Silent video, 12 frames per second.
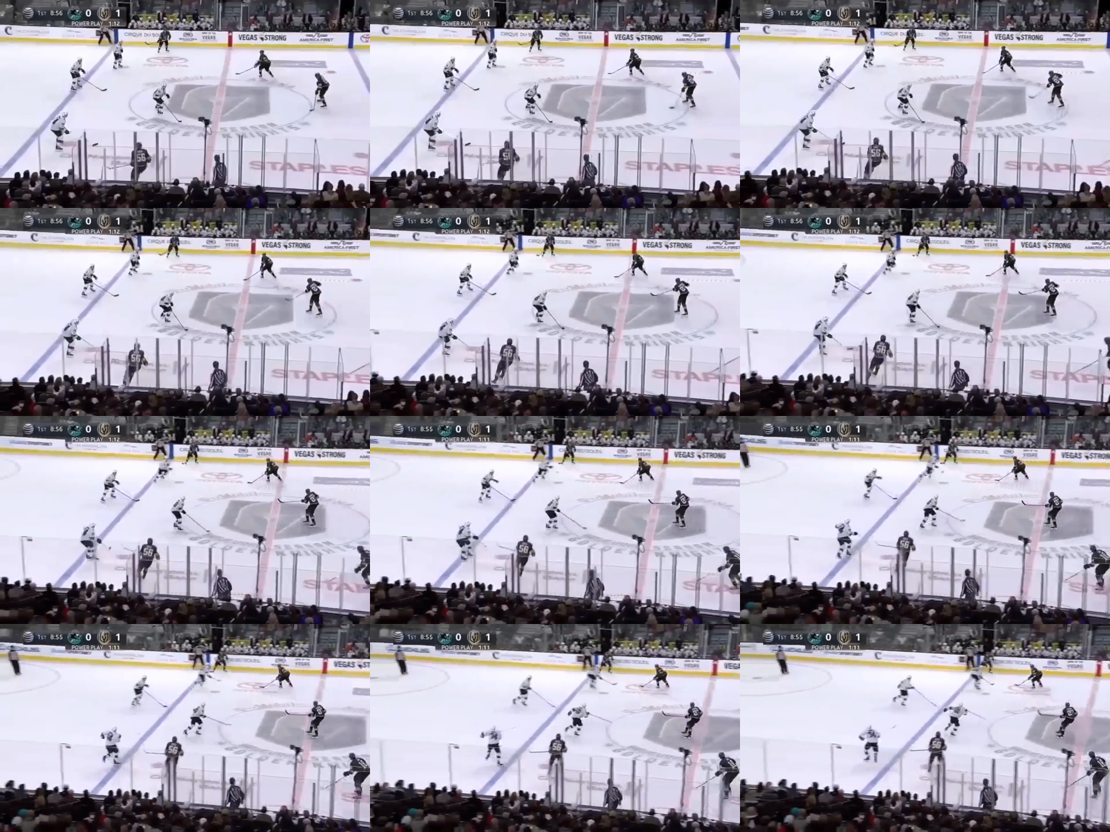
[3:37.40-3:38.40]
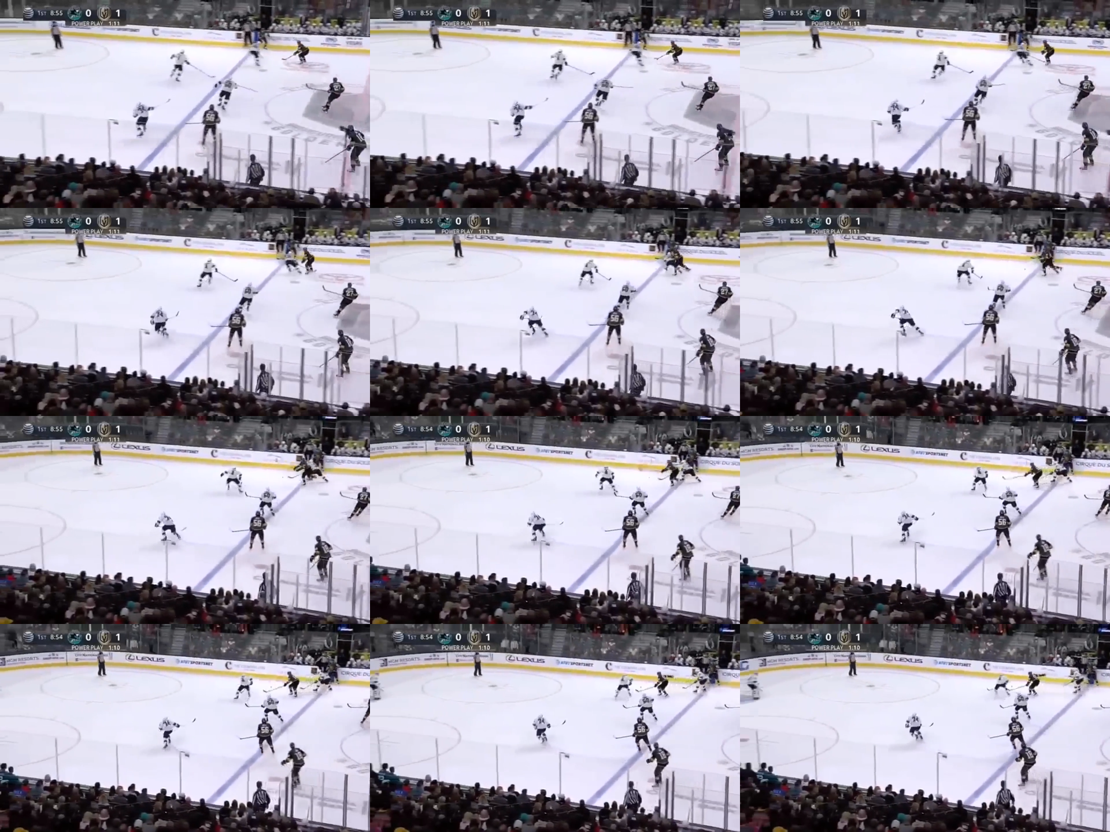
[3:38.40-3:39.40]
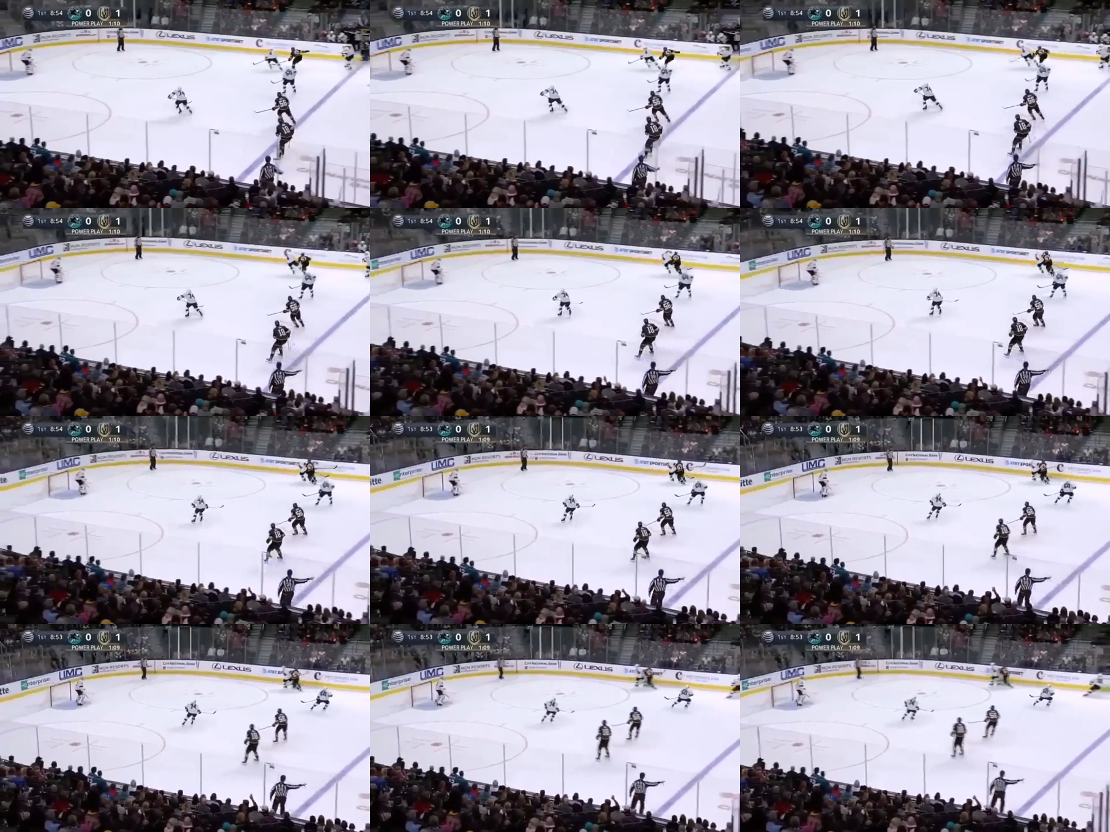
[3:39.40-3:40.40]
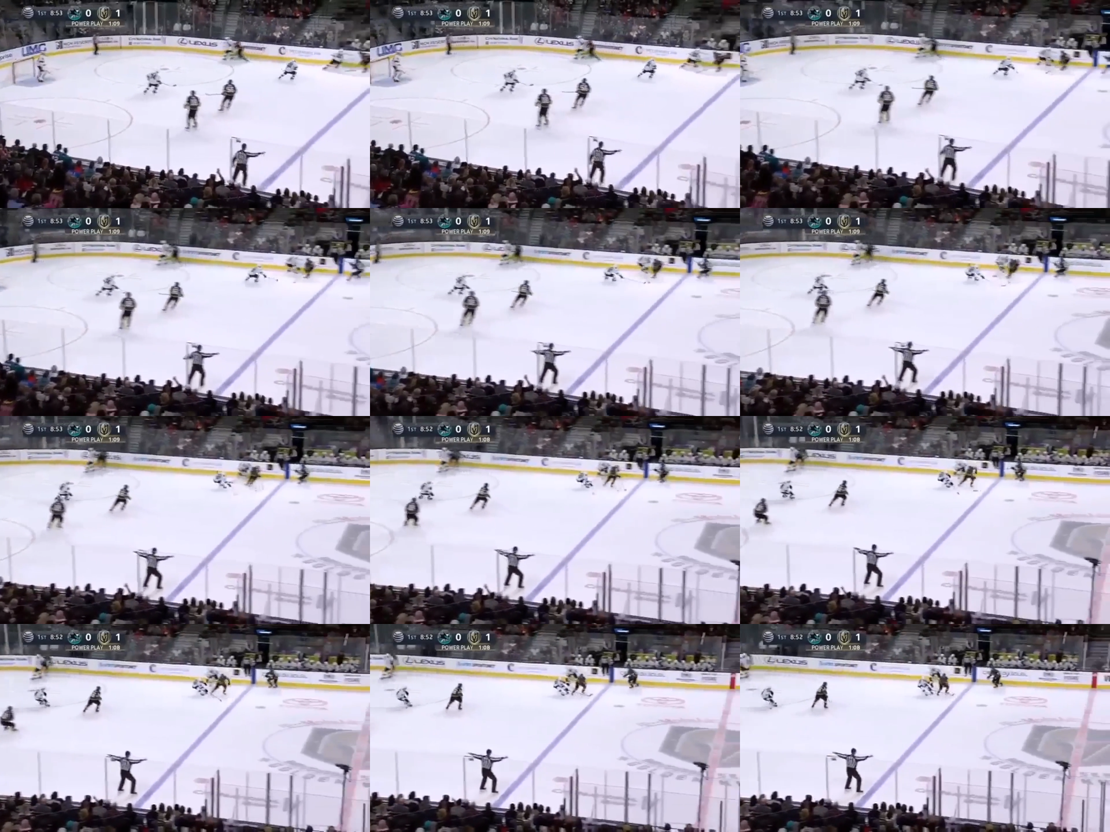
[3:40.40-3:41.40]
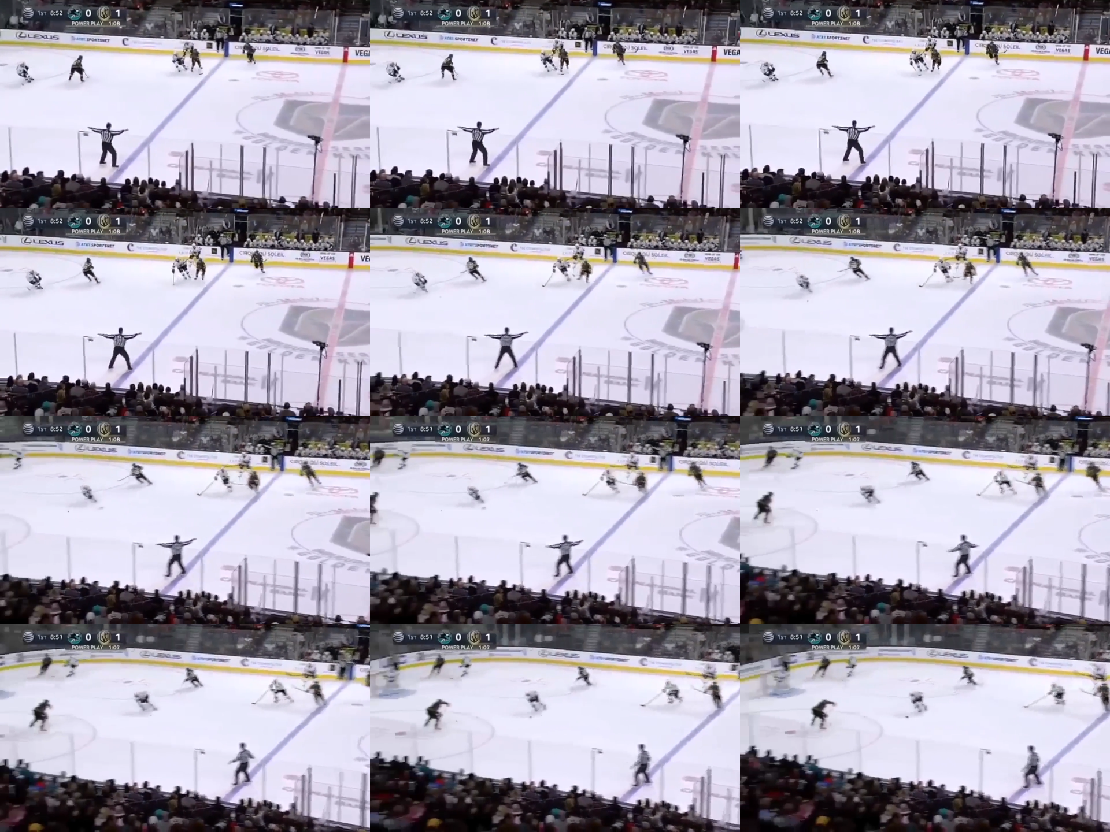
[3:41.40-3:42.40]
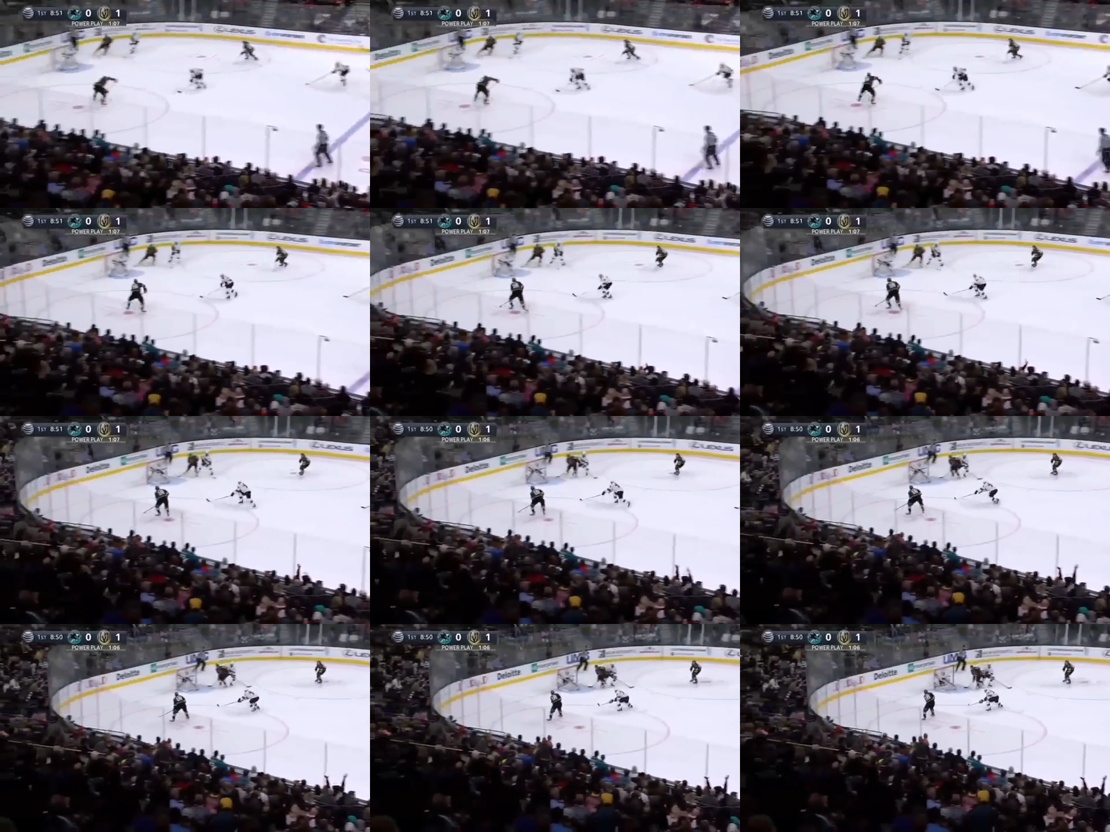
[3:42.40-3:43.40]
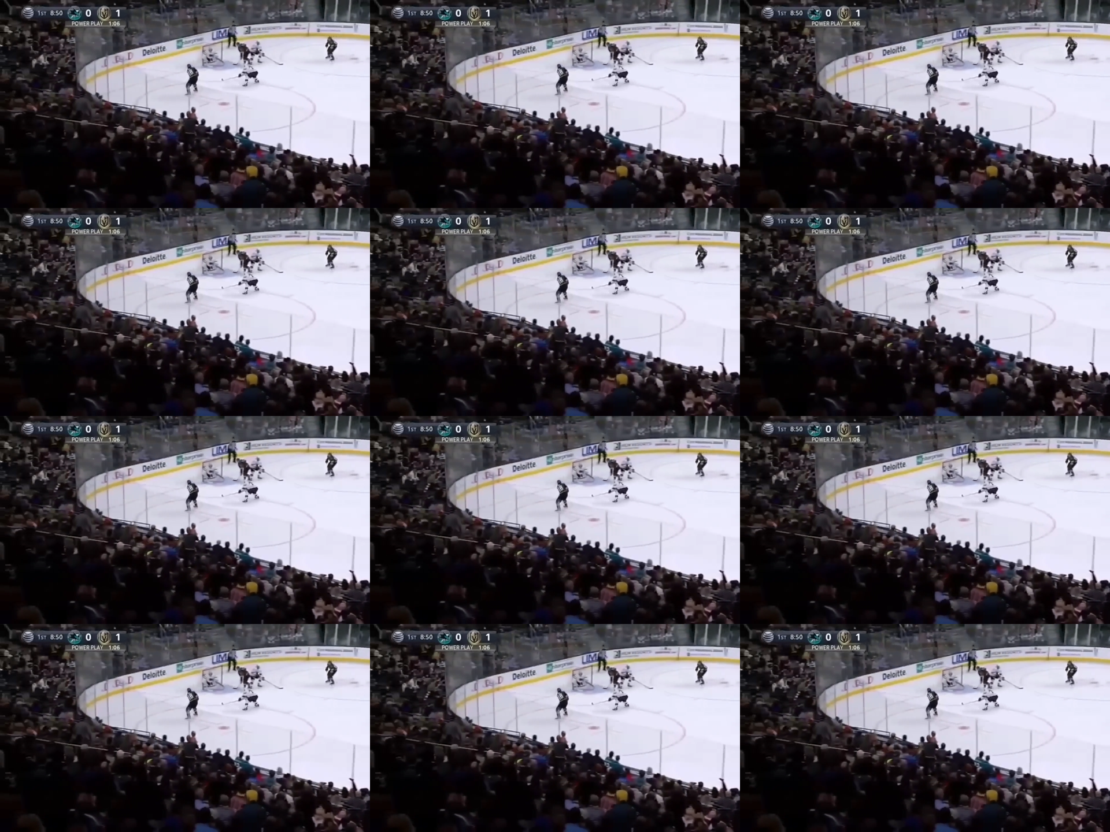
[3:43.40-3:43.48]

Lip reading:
[unreadable: no face in view]